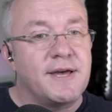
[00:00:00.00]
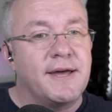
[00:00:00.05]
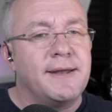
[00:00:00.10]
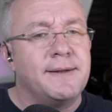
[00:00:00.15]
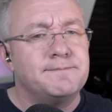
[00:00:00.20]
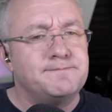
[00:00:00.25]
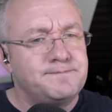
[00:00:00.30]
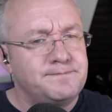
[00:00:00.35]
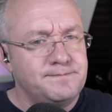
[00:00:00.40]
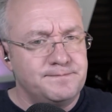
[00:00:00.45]

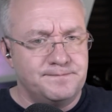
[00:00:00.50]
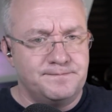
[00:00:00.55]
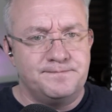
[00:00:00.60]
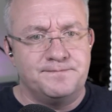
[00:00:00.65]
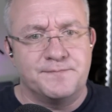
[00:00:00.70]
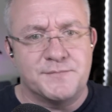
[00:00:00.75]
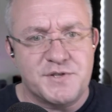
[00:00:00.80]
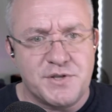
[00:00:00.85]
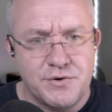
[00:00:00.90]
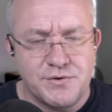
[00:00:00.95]
And,
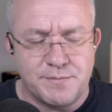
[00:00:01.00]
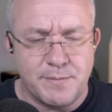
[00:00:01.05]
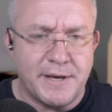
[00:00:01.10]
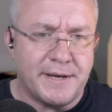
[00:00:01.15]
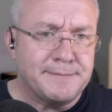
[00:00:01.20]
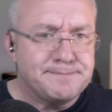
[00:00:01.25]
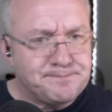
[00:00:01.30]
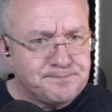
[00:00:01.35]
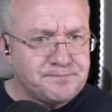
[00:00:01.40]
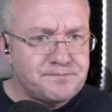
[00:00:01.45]
excuse
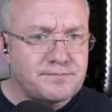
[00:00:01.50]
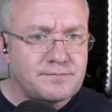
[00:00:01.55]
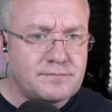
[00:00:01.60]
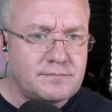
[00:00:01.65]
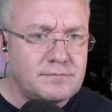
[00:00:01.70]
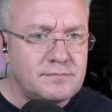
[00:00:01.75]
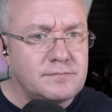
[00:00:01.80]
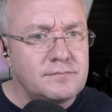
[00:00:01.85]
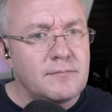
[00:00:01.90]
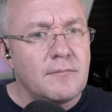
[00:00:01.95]
me,
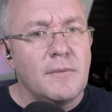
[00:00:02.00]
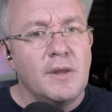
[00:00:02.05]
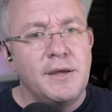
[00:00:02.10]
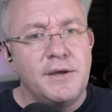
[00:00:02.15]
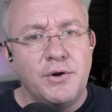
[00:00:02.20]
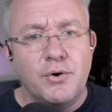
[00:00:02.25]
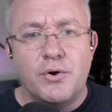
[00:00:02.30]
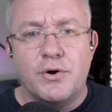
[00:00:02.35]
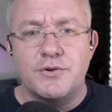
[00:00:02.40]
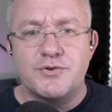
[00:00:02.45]

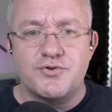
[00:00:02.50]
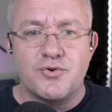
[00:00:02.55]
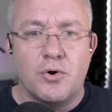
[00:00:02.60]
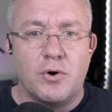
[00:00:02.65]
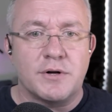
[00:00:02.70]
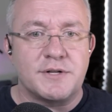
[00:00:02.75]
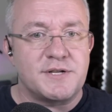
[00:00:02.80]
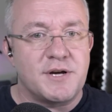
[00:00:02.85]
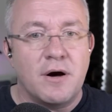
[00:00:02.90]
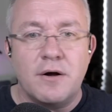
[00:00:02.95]
you can
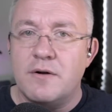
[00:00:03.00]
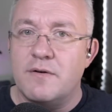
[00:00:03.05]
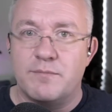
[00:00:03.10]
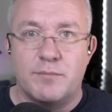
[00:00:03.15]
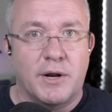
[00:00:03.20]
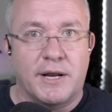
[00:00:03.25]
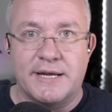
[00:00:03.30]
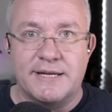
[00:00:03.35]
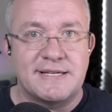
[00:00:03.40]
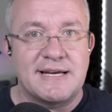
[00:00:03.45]
draw a ton of
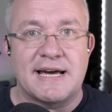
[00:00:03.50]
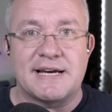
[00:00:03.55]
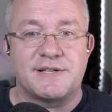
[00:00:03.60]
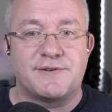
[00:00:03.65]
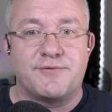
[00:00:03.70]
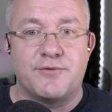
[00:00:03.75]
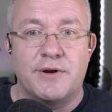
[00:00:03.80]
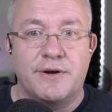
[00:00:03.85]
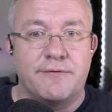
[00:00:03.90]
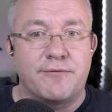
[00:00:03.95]
money
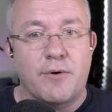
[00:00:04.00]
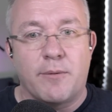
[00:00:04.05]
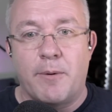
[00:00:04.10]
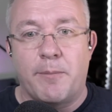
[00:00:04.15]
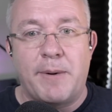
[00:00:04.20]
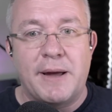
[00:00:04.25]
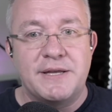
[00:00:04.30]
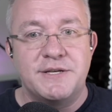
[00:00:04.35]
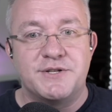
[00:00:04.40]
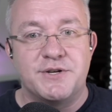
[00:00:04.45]
tax-free from a
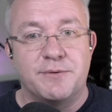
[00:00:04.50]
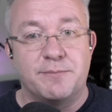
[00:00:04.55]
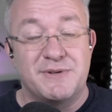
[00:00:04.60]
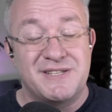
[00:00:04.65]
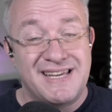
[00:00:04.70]
pension,